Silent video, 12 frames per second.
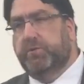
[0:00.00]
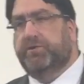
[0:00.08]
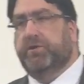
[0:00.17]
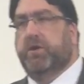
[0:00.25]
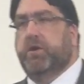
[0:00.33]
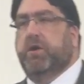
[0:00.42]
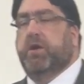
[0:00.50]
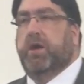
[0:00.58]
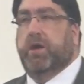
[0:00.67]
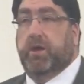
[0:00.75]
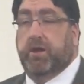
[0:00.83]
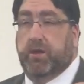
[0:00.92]
with
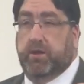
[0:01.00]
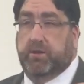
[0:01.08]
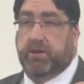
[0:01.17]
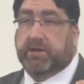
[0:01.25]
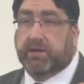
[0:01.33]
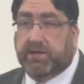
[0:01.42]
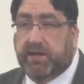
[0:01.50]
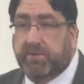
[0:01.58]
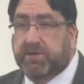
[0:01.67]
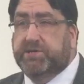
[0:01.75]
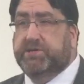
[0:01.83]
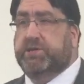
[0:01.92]

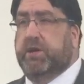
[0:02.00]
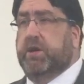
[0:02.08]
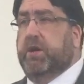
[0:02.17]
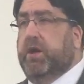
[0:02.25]
Nicodemus,